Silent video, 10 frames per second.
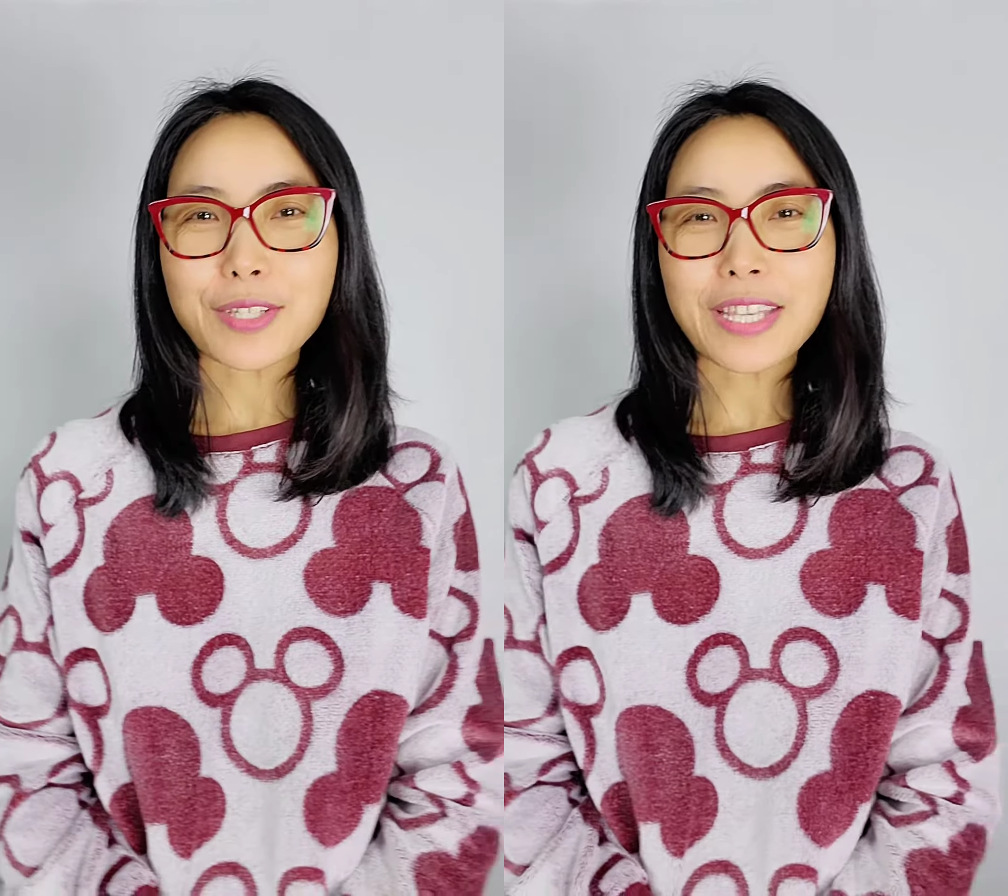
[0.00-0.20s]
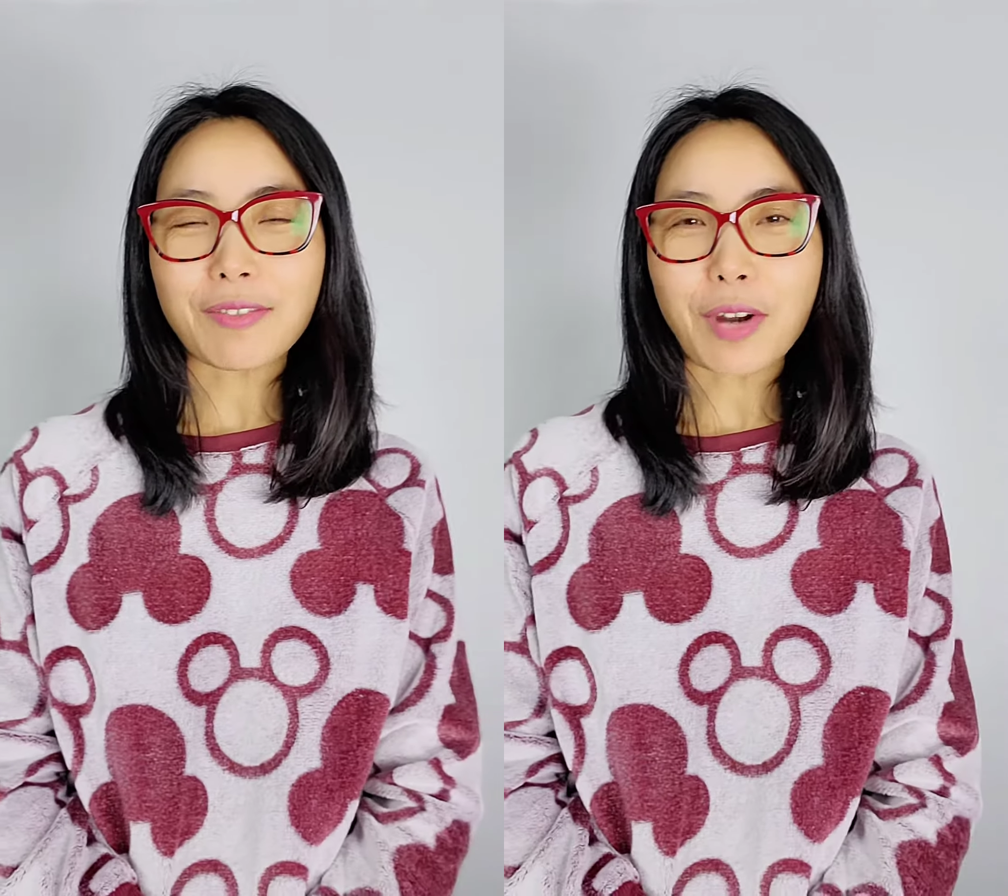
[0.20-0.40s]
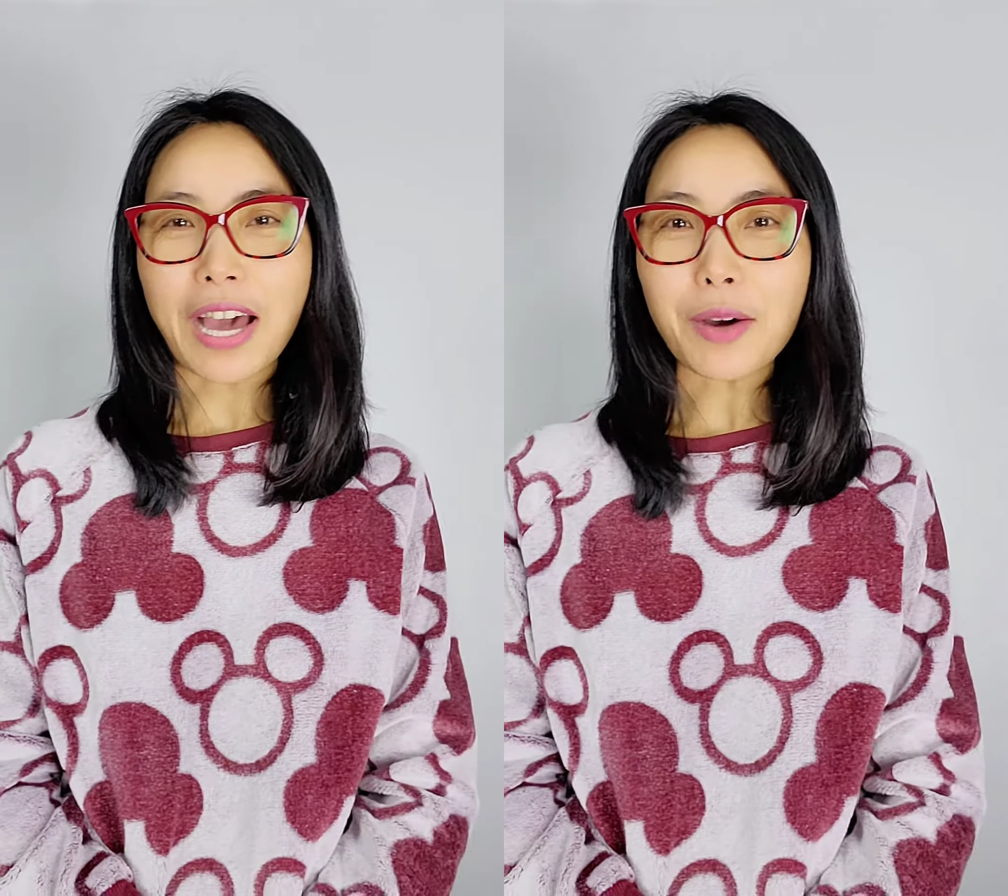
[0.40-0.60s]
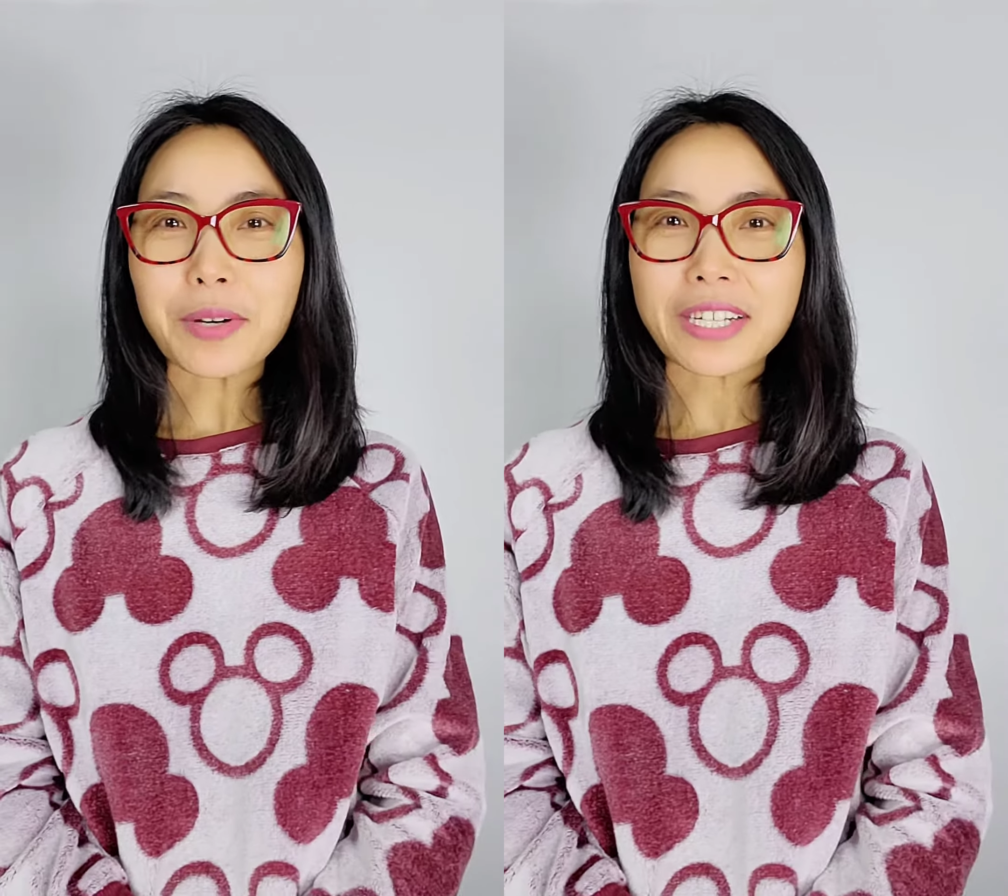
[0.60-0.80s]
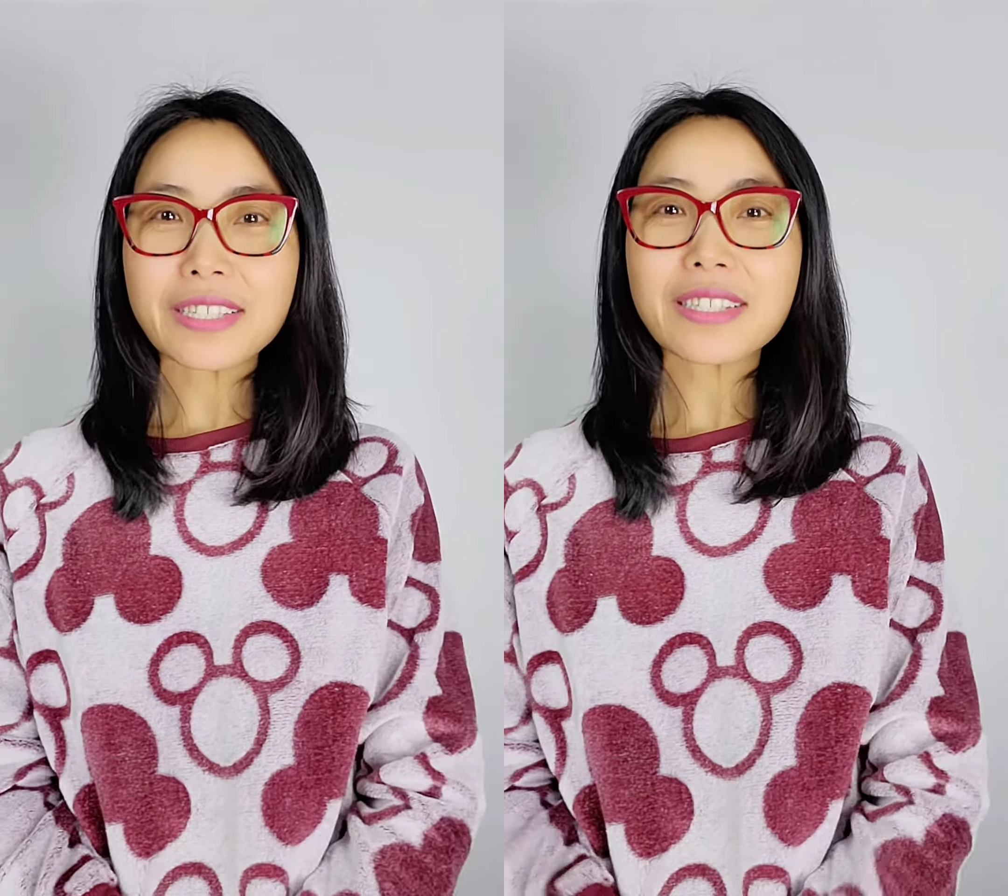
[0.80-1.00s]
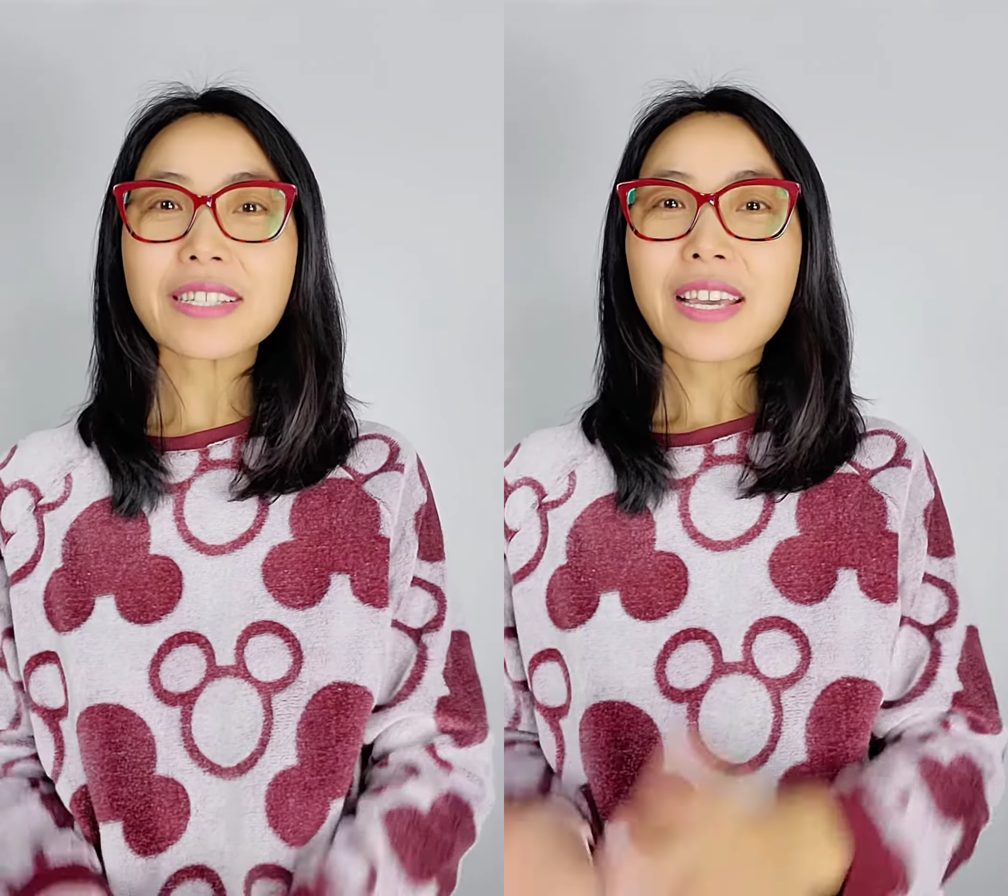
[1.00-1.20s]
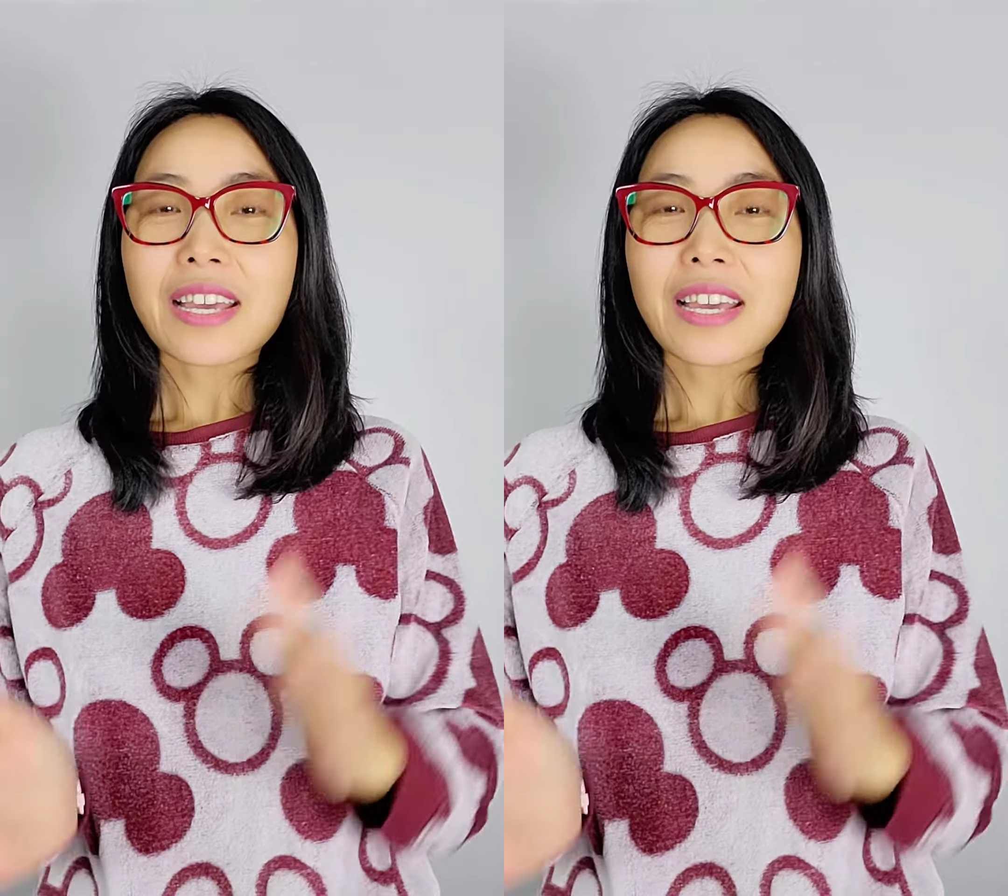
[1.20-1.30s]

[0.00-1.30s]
several hours.